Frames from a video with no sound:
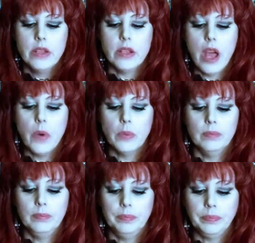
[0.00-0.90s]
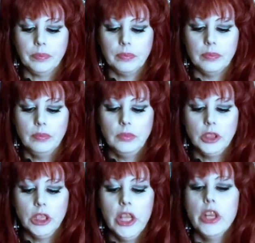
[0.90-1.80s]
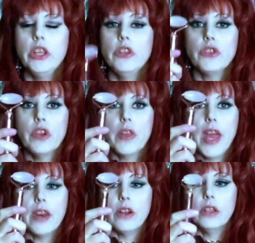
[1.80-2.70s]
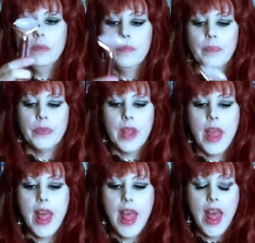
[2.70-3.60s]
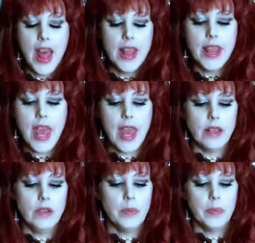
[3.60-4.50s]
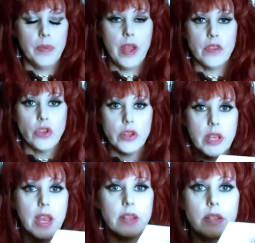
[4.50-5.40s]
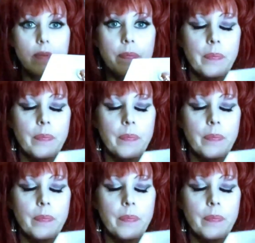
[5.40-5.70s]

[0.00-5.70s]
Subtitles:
So, you screw the head on, and then you have a choice of heads.